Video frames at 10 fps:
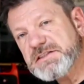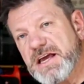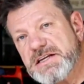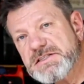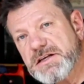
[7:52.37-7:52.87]

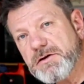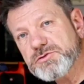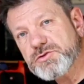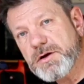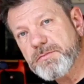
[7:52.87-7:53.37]
case, the old
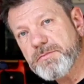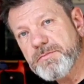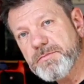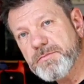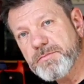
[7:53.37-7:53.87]
drum
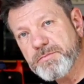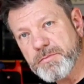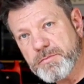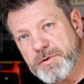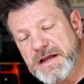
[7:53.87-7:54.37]

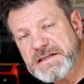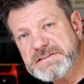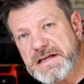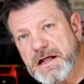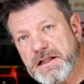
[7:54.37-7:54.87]
brake
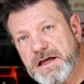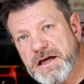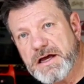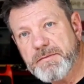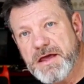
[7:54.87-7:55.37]
style
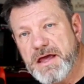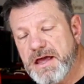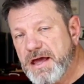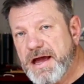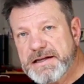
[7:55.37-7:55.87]
hub
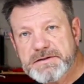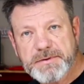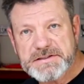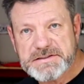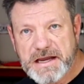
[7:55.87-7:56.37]
had to
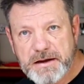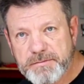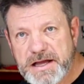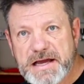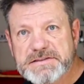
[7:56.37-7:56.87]
be
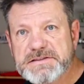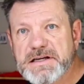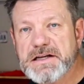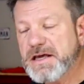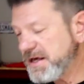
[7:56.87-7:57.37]
sandblasted,